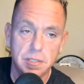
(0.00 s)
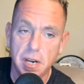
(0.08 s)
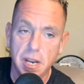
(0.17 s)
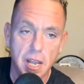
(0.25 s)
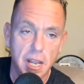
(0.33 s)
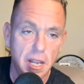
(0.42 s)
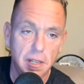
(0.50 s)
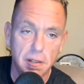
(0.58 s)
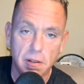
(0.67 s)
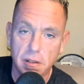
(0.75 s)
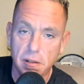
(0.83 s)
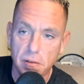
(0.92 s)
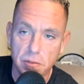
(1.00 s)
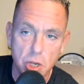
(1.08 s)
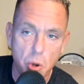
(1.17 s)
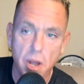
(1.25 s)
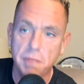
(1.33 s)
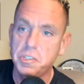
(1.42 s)
today,
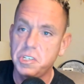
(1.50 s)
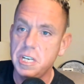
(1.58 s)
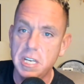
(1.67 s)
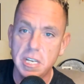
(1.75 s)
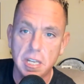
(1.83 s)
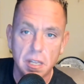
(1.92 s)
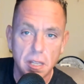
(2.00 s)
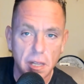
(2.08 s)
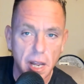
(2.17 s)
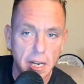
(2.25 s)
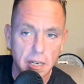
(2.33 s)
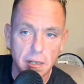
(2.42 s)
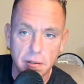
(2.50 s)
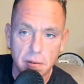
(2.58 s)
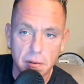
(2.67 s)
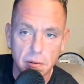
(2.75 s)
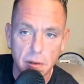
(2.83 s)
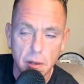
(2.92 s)
UFC, like
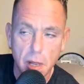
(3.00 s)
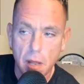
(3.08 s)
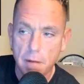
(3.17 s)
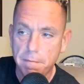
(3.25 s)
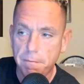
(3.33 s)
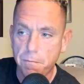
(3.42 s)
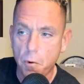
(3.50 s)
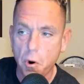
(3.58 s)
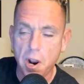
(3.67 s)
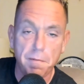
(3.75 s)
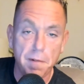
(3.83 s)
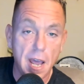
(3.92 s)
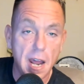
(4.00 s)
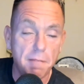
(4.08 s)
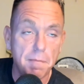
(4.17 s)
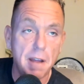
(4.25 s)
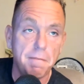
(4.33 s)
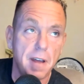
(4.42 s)
4 out of
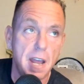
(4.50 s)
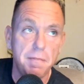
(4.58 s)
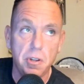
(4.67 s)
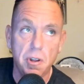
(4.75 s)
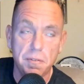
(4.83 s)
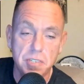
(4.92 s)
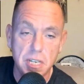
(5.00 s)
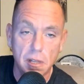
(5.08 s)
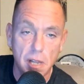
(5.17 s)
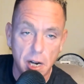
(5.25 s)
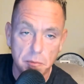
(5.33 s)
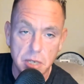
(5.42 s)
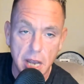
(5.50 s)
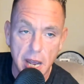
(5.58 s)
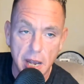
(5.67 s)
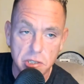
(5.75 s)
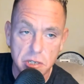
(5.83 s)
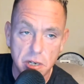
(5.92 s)
my 5 UFC lineups
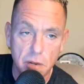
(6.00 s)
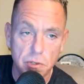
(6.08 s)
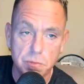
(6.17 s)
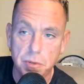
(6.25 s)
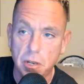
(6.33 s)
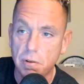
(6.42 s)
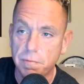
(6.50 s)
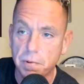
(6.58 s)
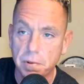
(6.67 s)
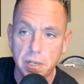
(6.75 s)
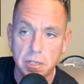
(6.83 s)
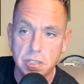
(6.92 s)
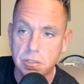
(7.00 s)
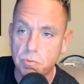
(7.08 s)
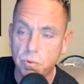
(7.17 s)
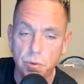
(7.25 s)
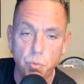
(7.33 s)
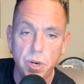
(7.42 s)
cashed. It was beautiful. It's just
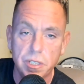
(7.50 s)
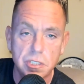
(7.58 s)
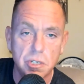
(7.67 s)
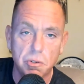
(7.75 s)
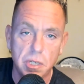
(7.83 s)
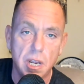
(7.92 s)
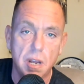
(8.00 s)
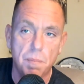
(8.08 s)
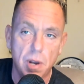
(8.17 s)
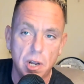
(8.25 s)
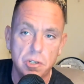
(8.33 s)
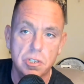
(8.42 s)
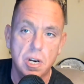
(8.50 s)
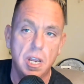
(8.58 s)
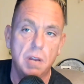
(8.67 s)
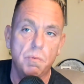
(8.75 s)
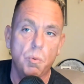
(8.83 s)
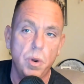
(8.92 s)
we win so damn much,
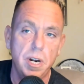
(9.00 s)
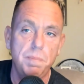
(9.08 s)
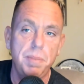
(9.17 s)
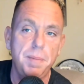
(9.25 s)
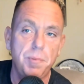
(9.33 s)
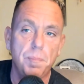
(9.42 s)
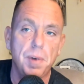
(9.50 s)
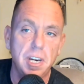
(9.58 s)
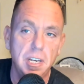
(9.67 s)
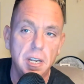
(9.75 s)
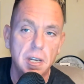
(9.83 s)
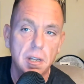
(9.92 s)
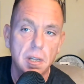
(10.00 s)
and we're winning people money.